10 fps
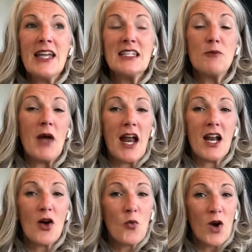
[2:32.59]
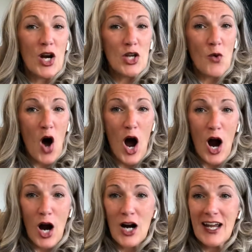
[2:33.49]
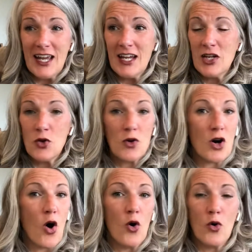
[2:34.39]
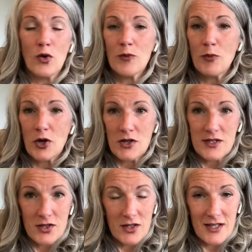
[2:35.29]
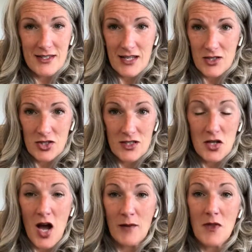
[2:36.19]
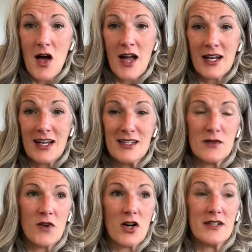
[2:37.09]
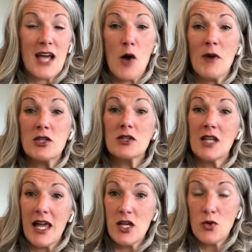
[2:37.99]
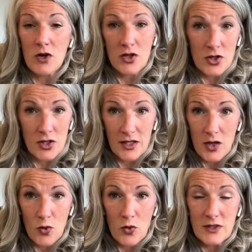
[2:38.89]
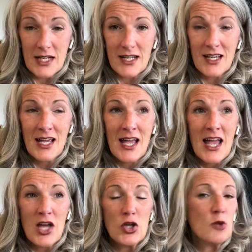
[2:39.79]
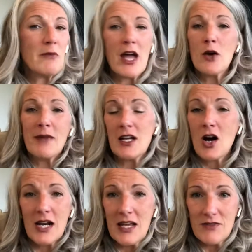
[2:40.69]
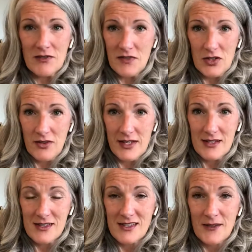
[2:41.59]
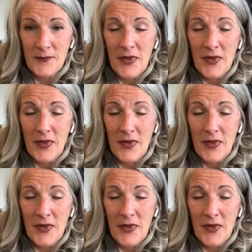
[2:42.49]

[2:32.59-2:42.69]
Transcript: Depending on where you are in your own personal ascension timeline, as far as how much light you are currently holding, you may or may not even feel this.